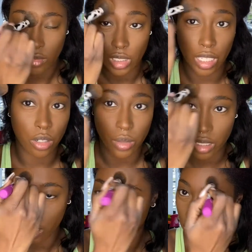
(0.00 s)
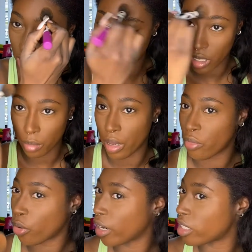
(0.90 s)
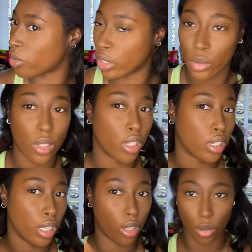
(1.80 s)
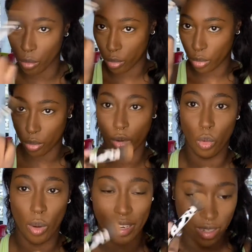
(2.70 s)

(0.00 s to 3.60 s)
I do a little bit in the middle of my forehead so I don't look, you know, wet